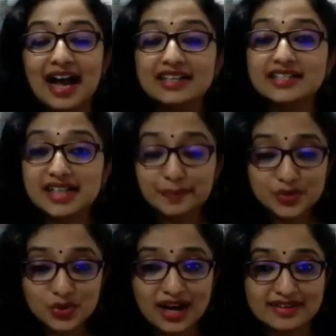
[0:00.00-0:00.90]
And it's up
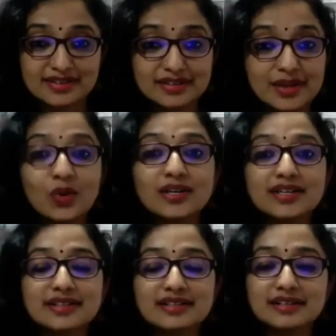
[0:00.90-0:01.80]
to us. The
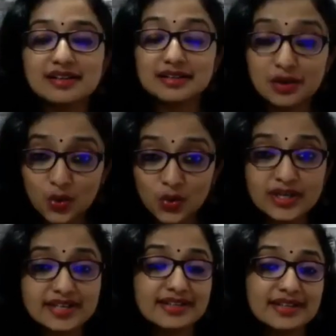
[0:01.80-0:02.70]

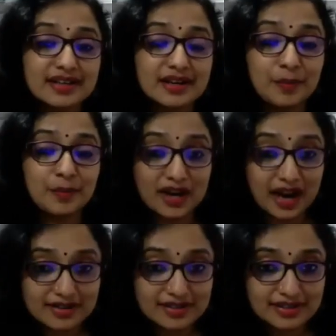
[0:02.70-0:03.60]
onus is upon
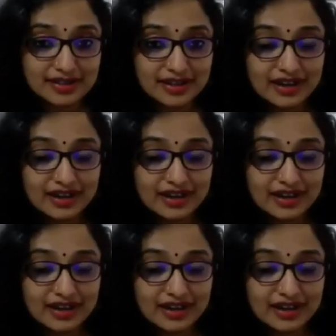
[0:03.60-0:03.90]
us